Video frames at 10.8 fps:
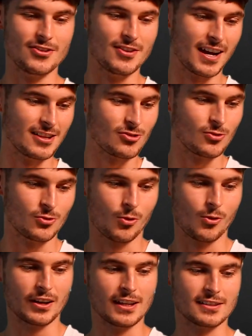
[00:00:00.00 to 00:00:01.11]
United
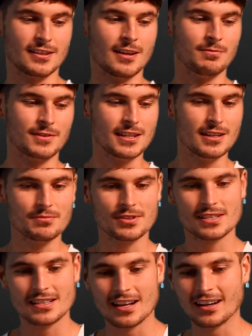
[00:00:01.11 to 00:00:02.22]
draw against them, team
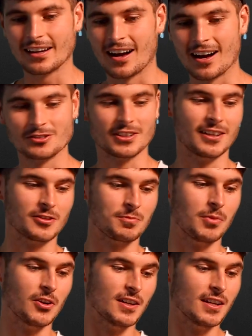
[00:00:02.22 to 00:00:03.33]
slug it out
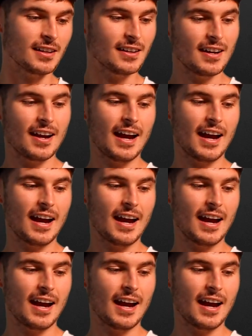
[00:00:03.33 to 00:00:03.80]
against Burnley.